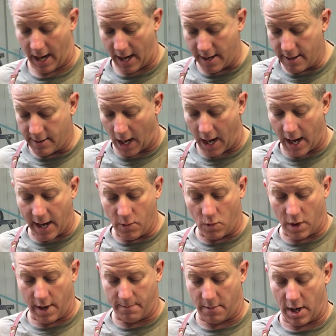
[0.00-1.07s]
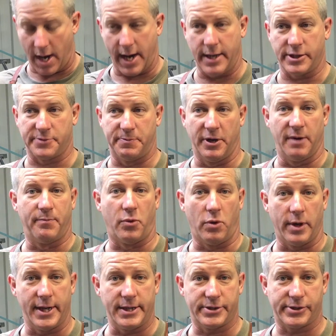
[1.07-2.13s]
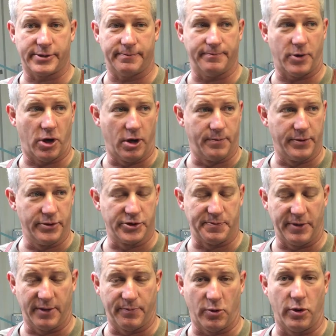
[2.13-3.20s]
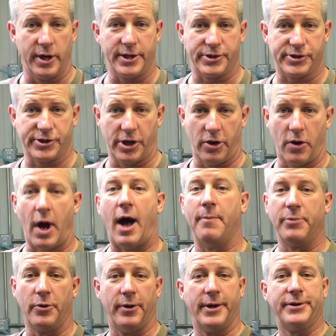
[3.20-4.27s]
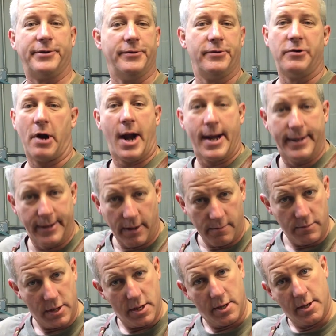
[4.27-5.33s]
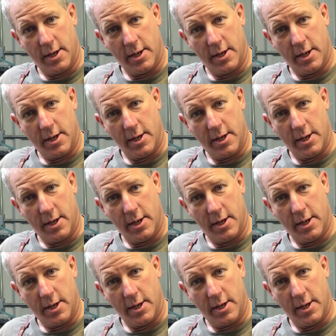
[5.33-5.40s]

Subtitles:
I want my spear points, harpoon spear points, so I'm going to grind them